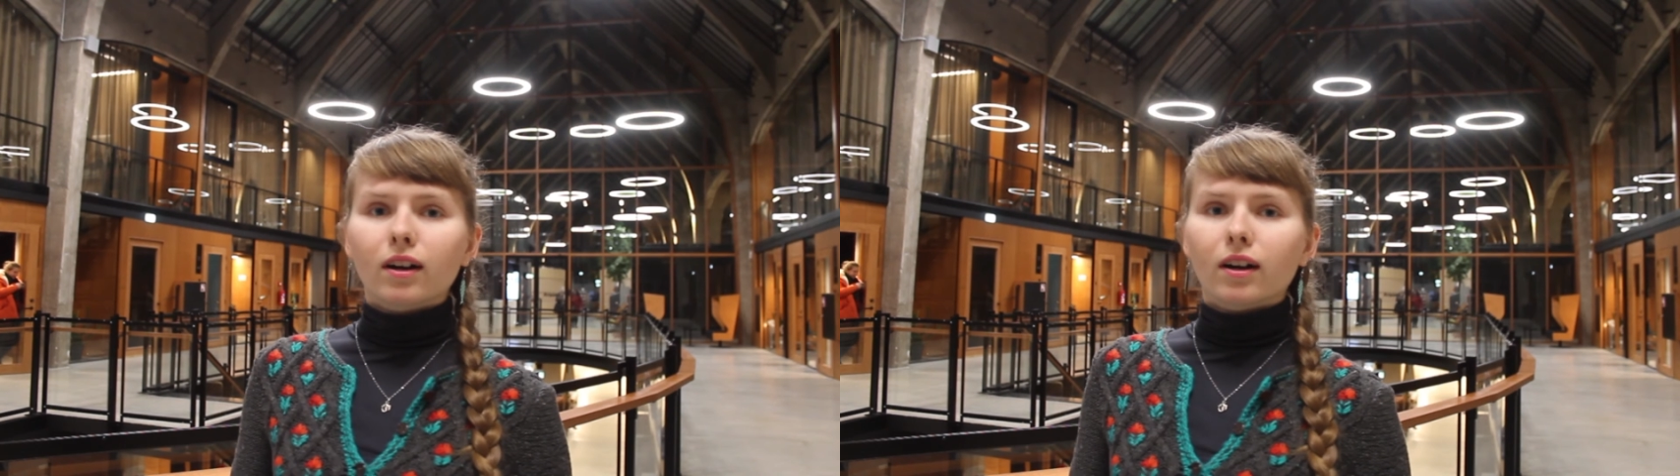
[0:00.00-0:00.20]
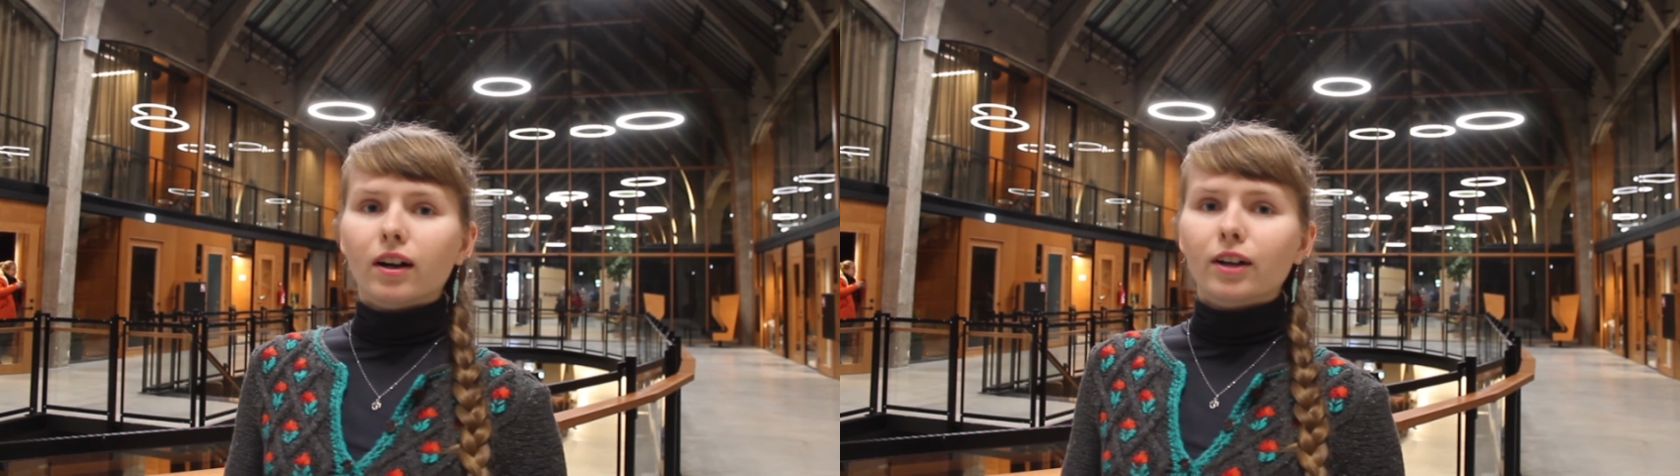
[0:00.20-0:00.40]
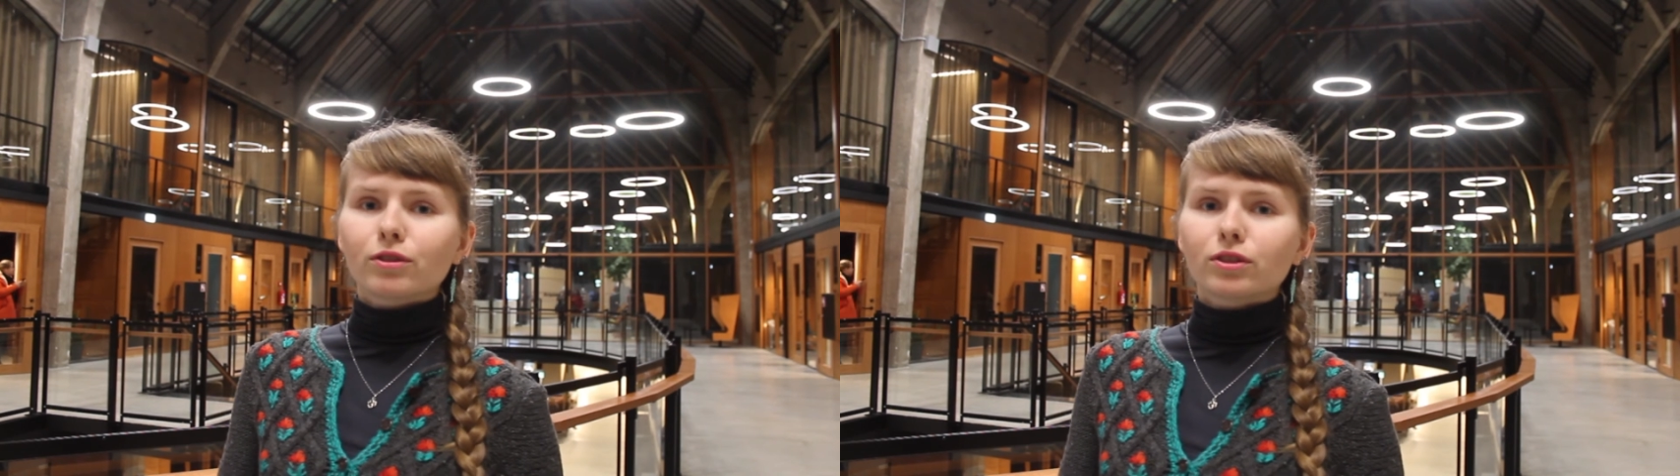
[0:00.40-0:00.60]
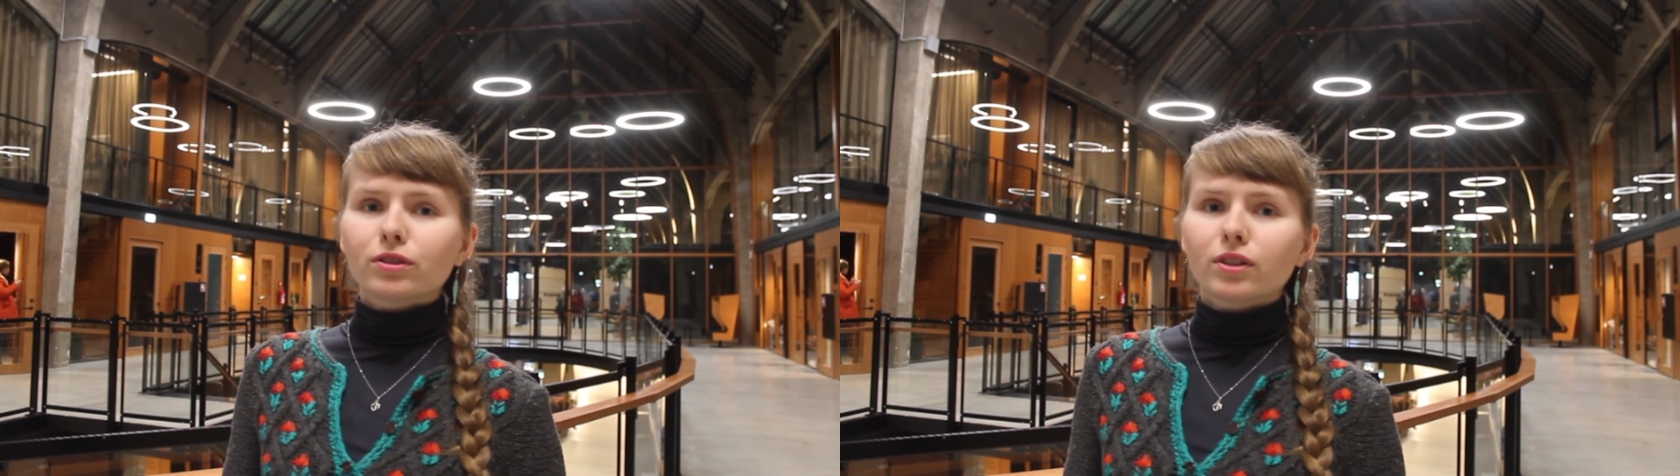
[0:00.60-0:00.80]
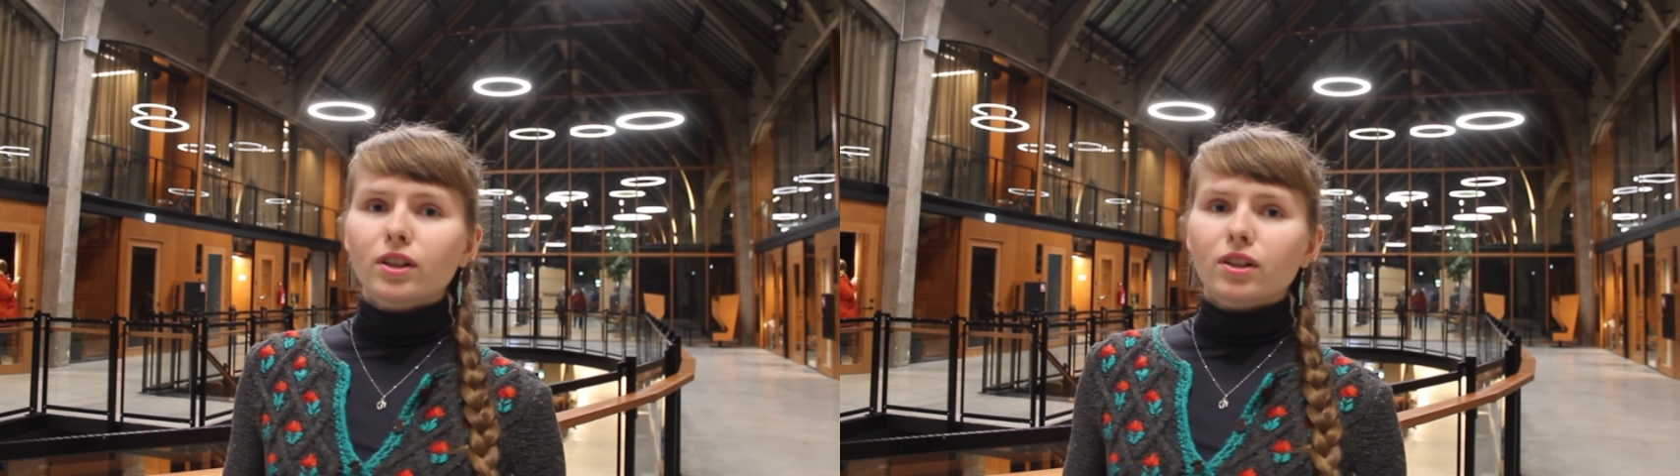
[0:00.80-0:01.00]
I
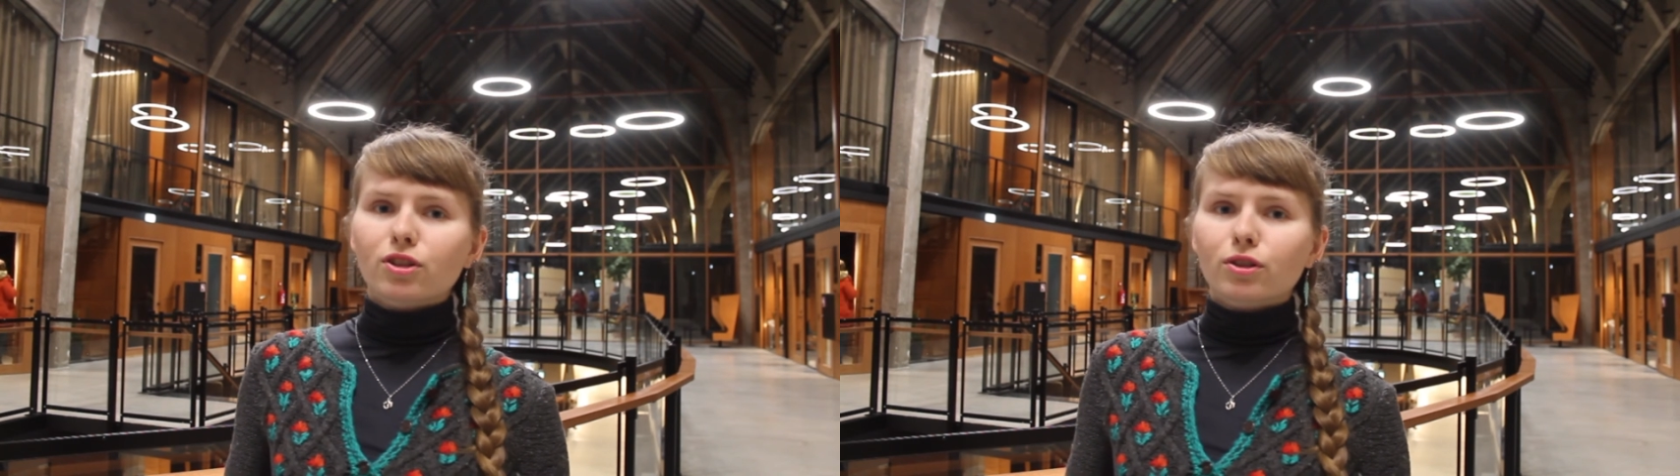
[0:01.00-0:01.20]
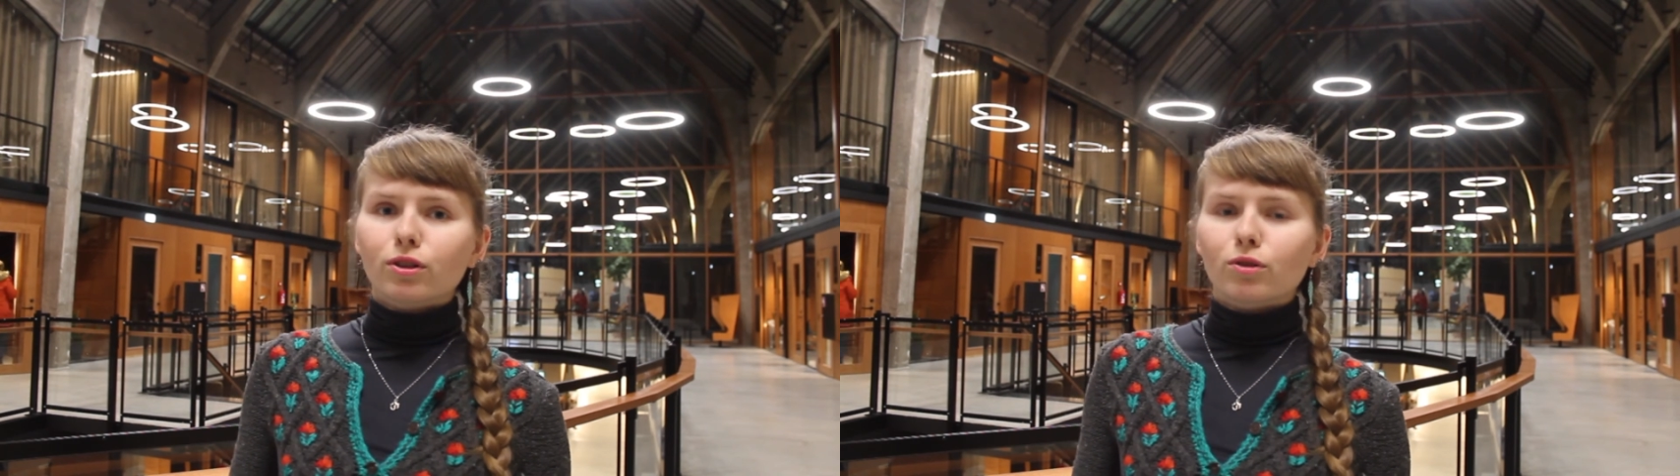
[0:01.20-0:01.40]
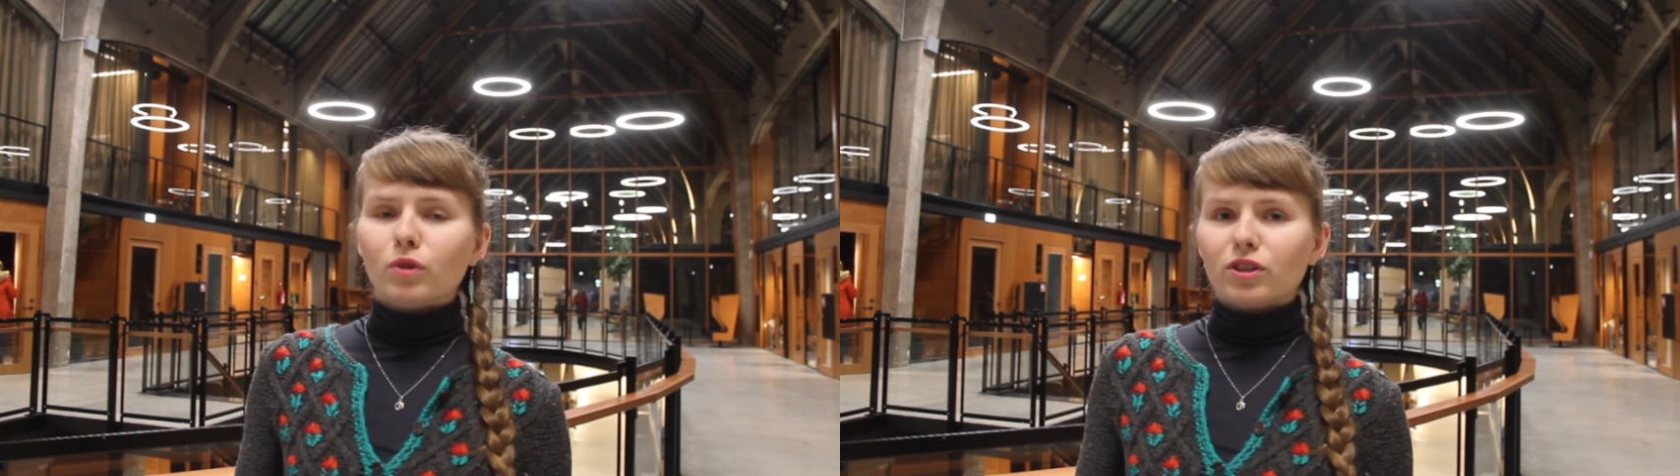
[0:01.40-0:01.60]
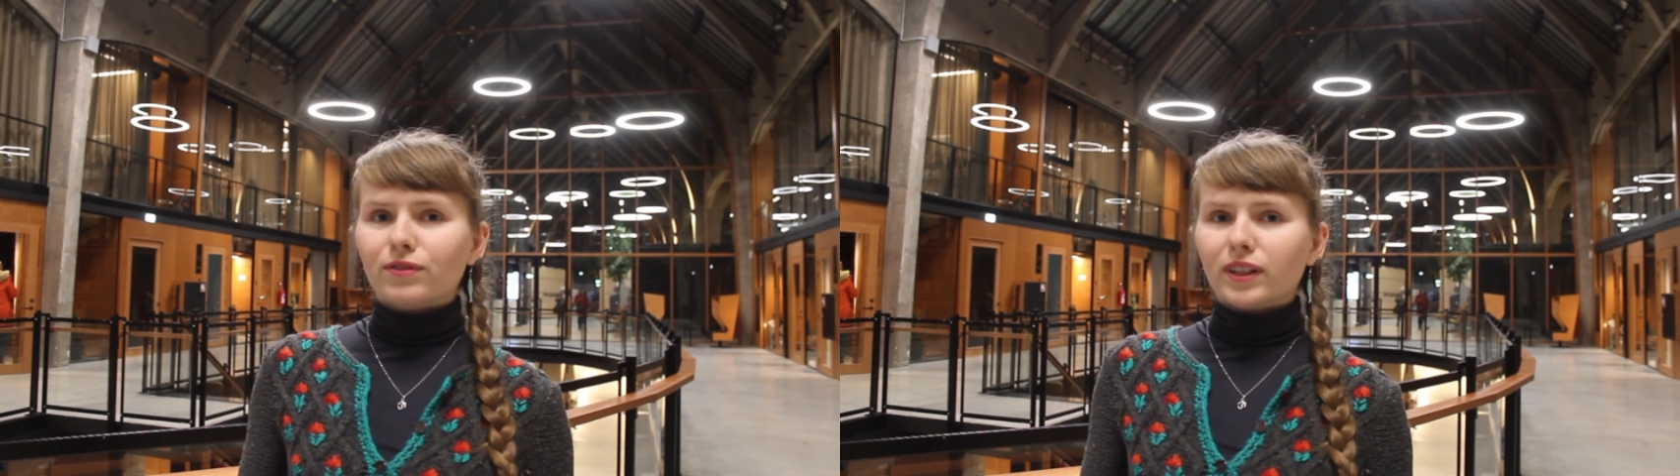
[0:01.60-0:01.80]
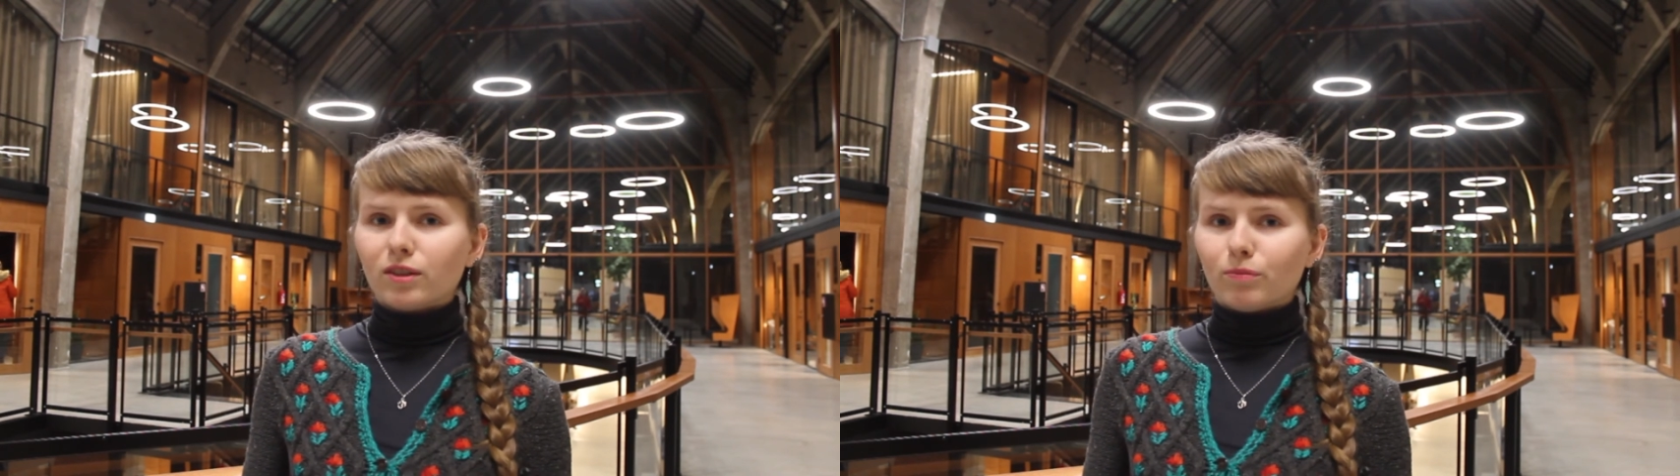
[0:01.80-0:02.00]
will show most
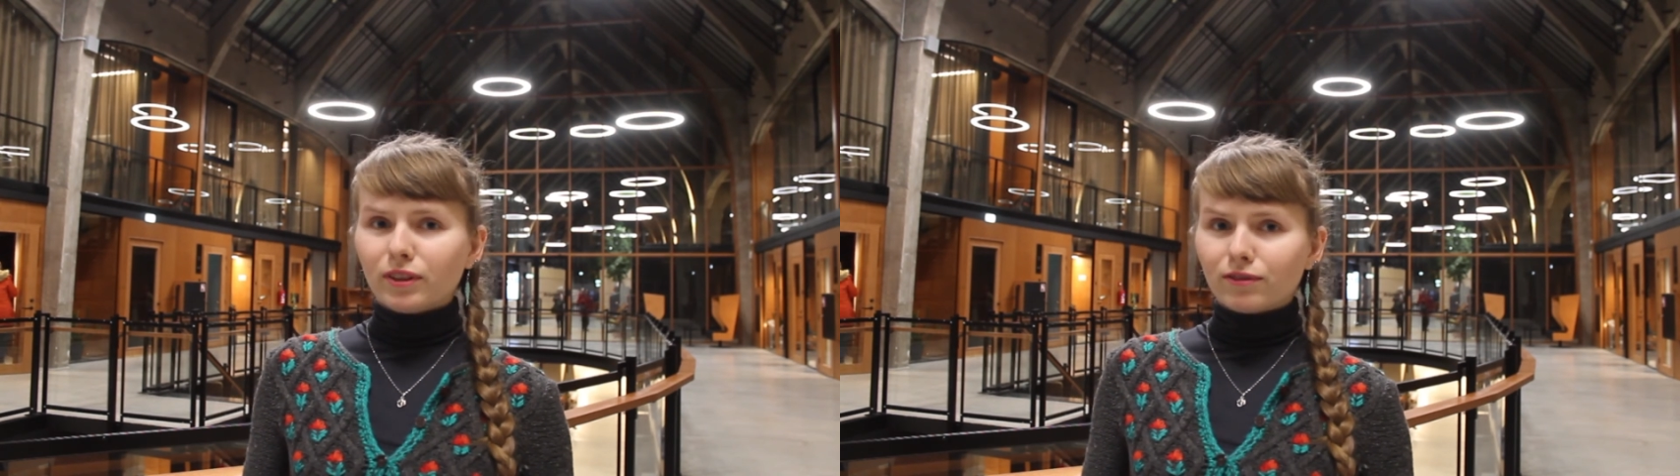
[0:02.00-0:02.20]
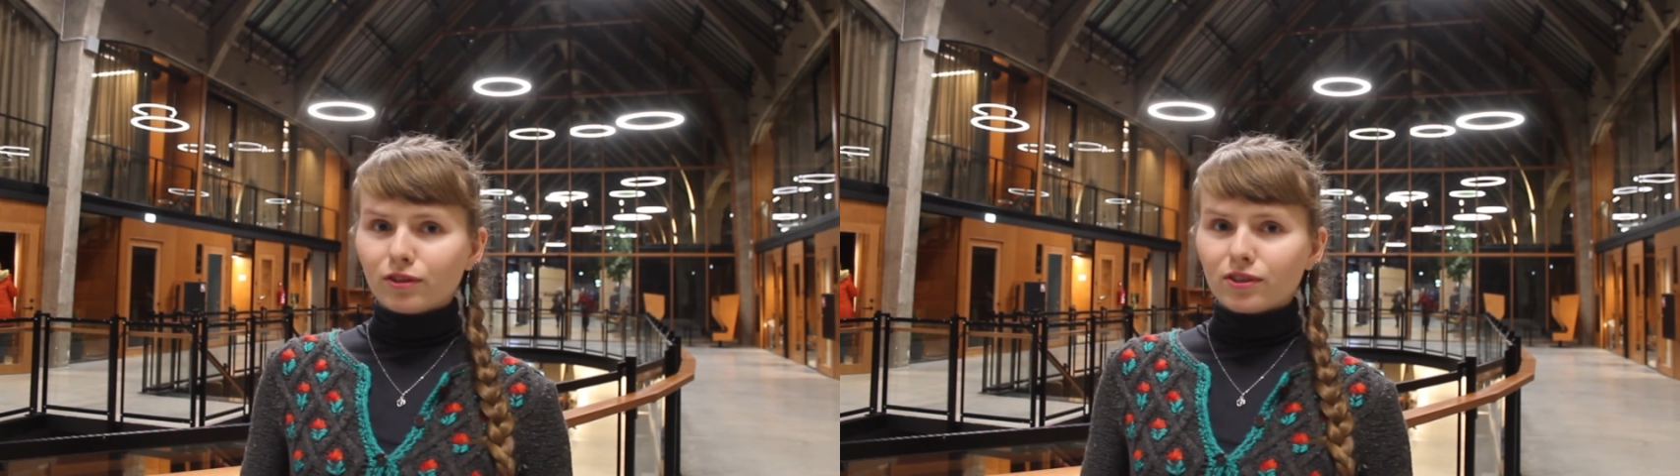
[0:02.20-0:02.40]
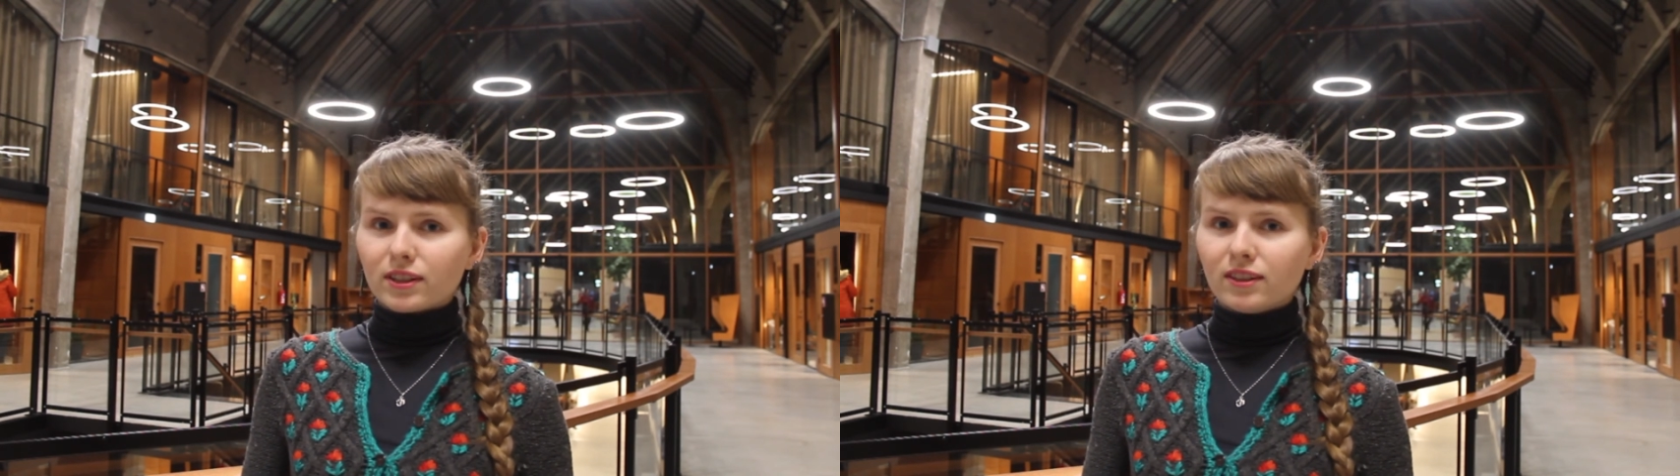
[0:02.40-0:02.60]
frequent pitfalls